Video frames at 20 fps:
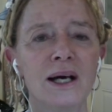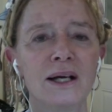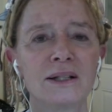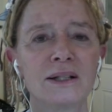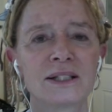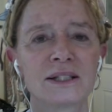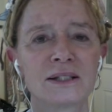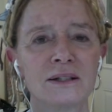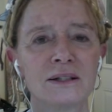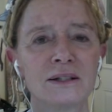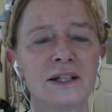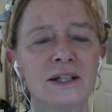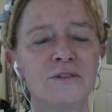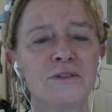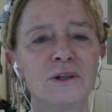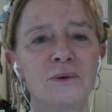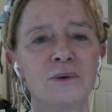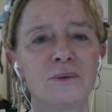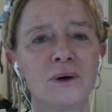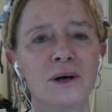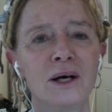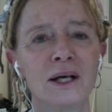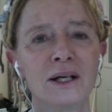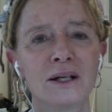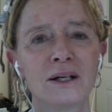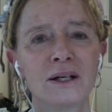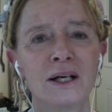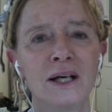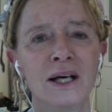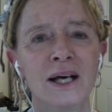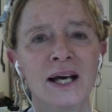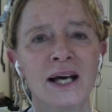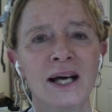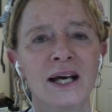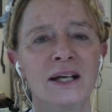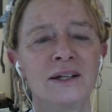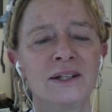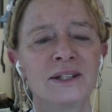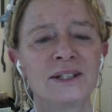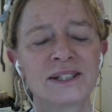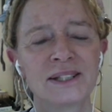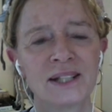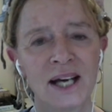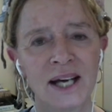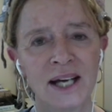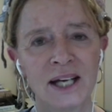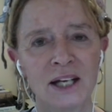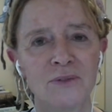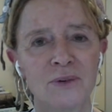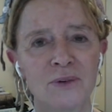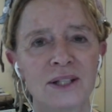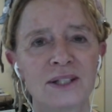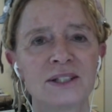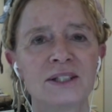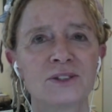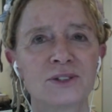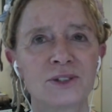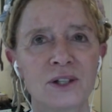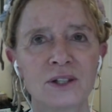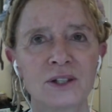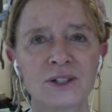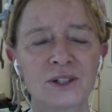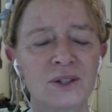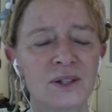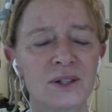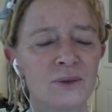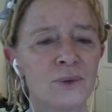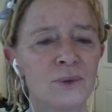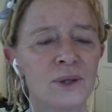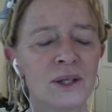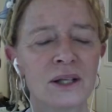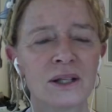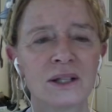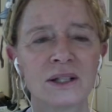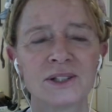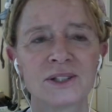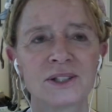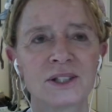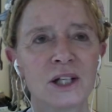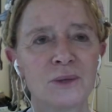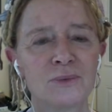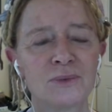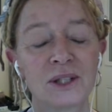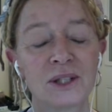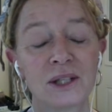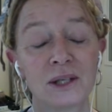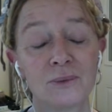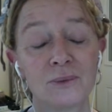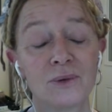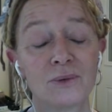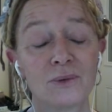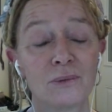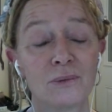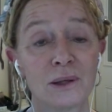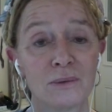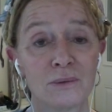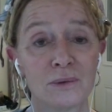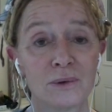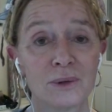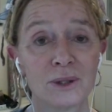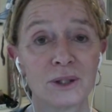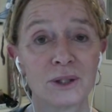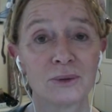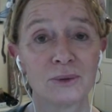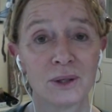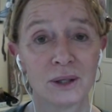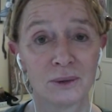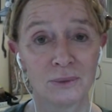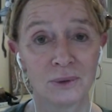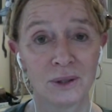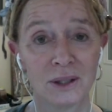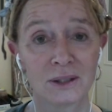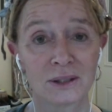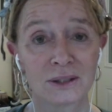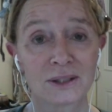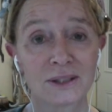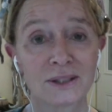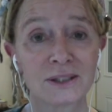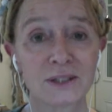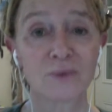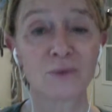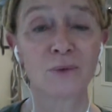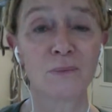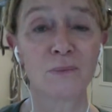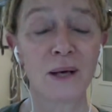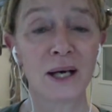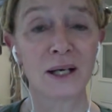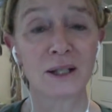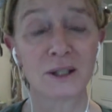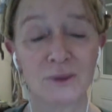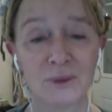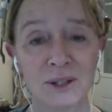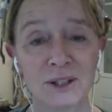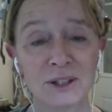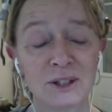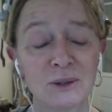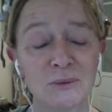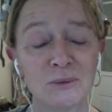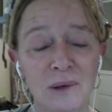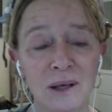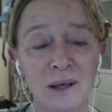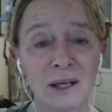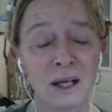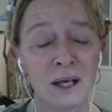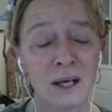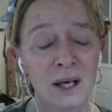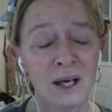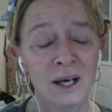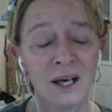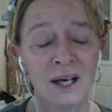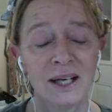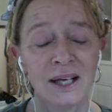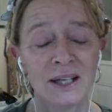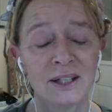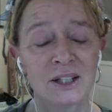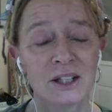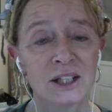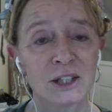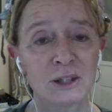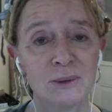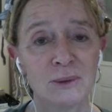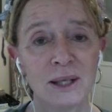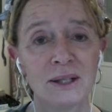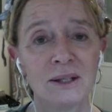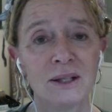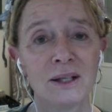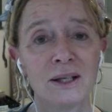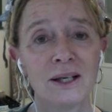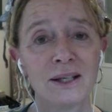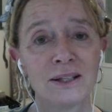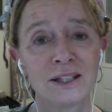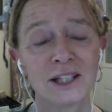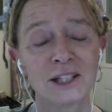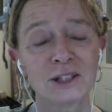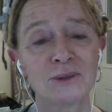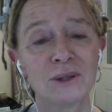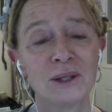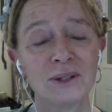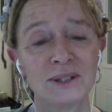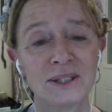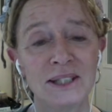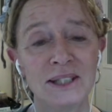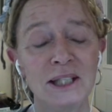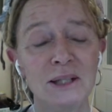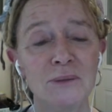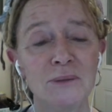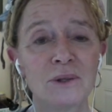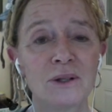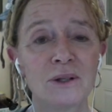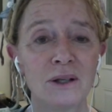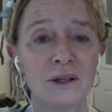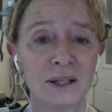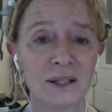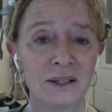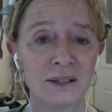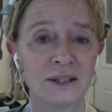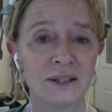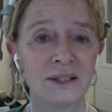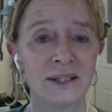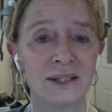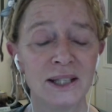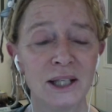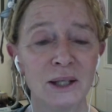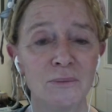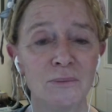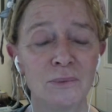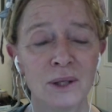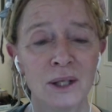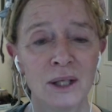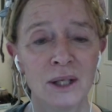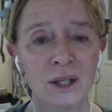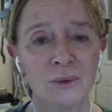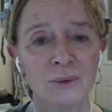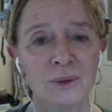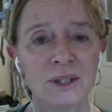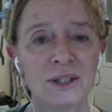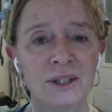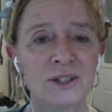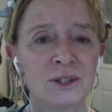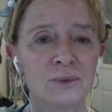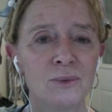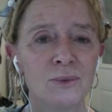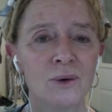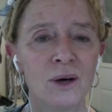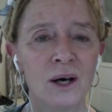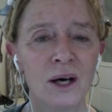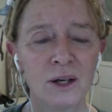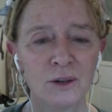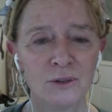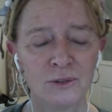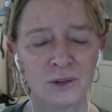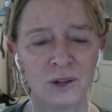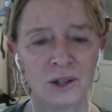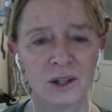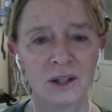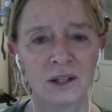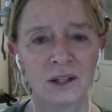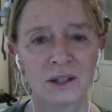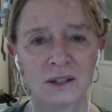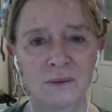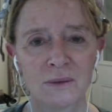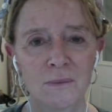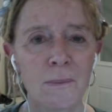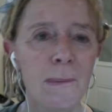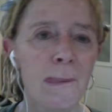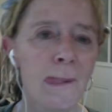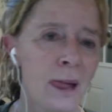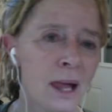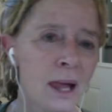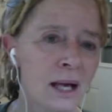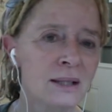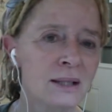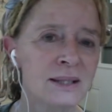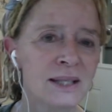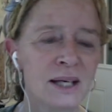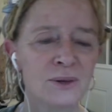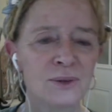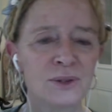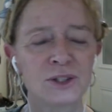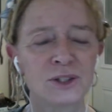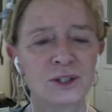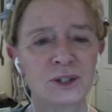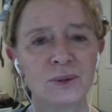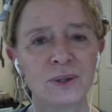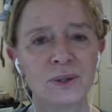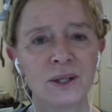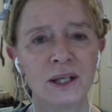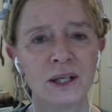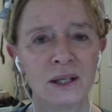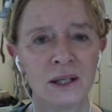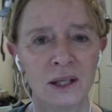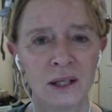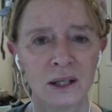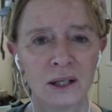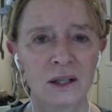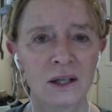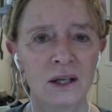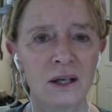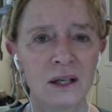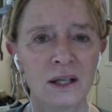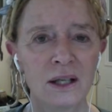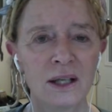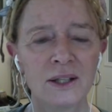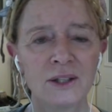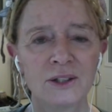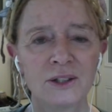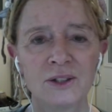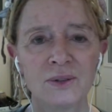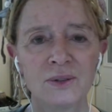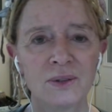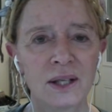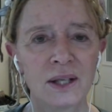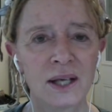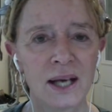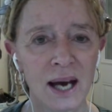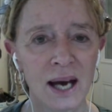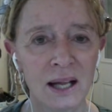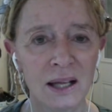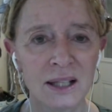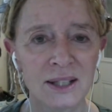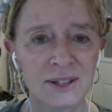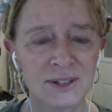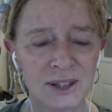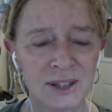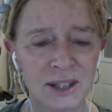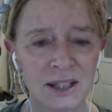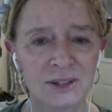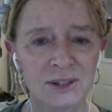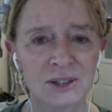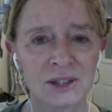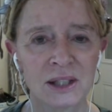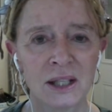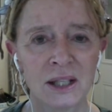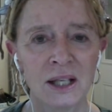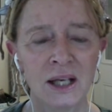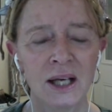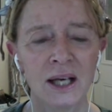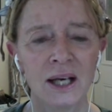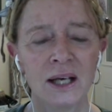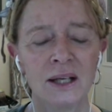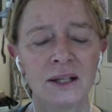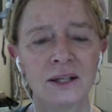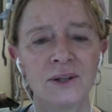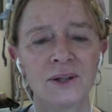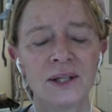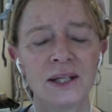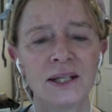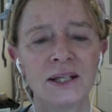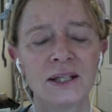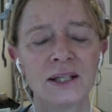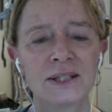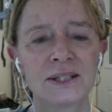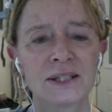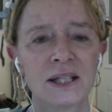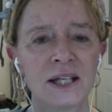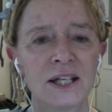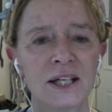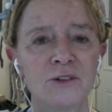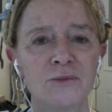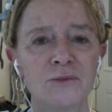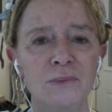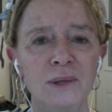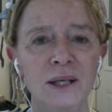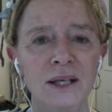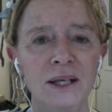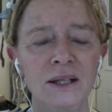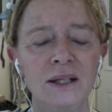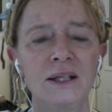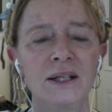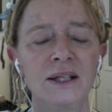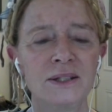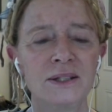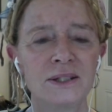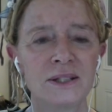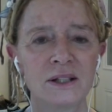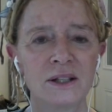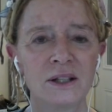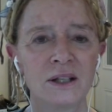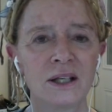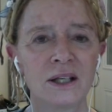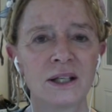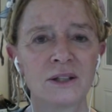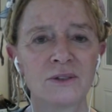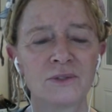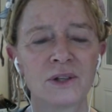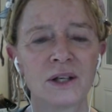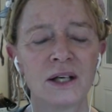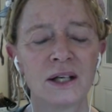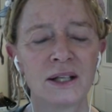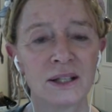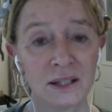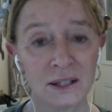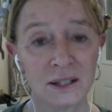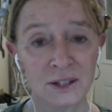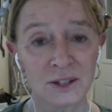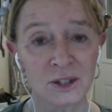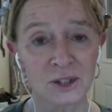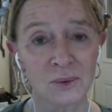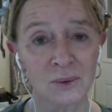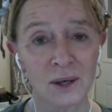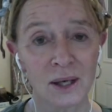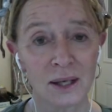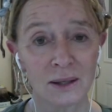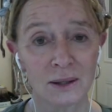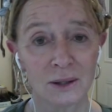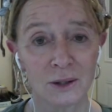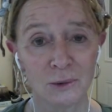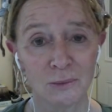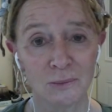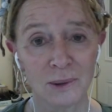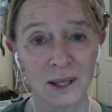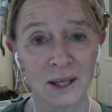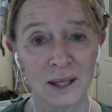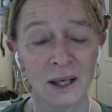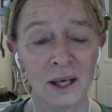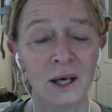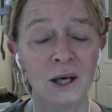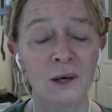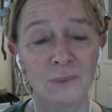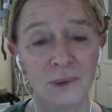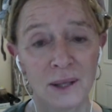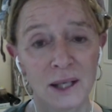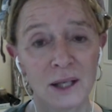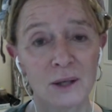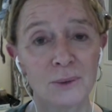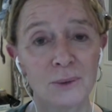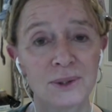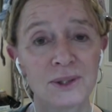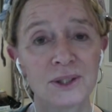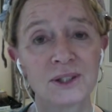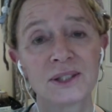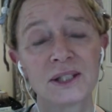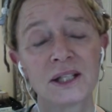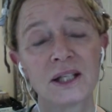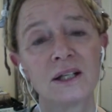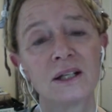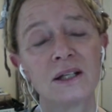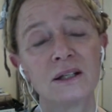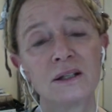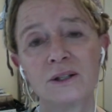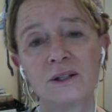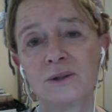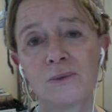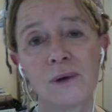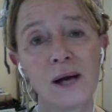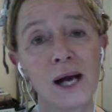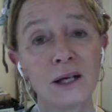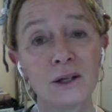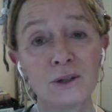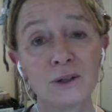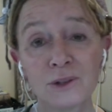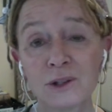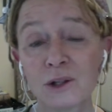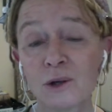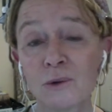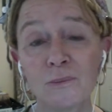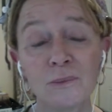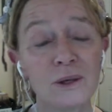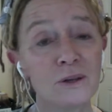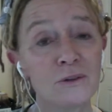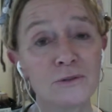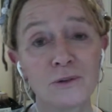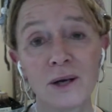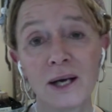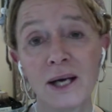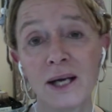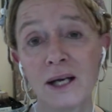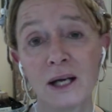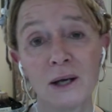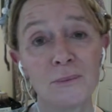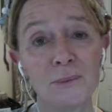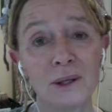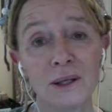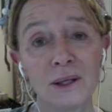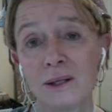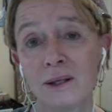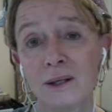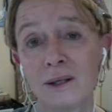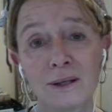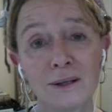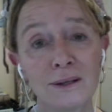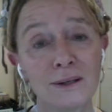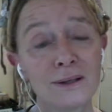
It's the living water. And inside of us, there's also that one of the Psalms, and I won't remember which one it was because I'm a bad Christian, but it talks about it talks about deep calling to deep, which is the waterfall down the street calling to the galaxies and the thing inside of me that is the heart of God, that is Guadalupe, being able to say to you, Raghu, don't be afraid, I'm here.